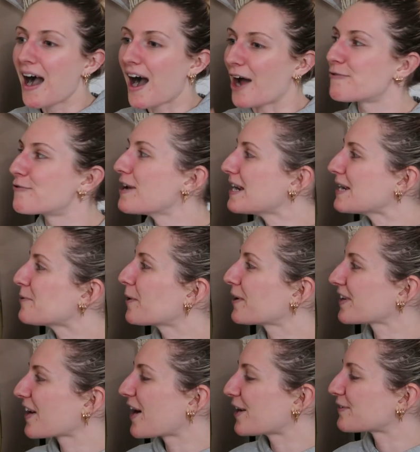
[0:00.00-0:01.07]
I really want
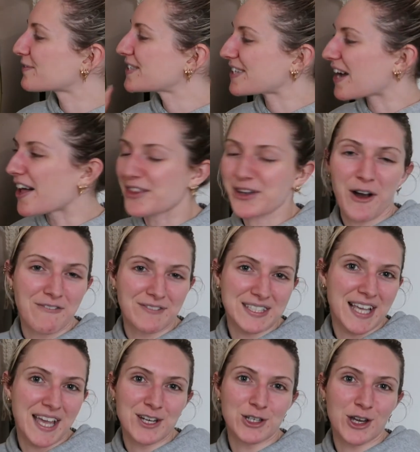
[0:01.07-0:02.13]
to kind of start the
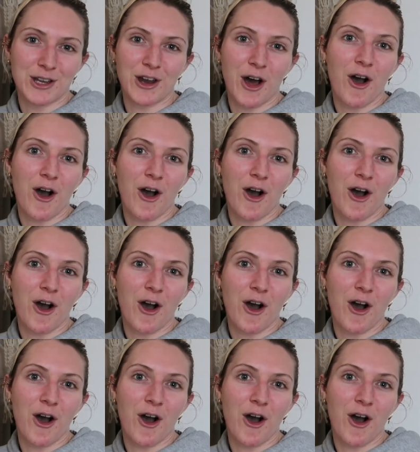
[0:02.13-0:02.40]
conversation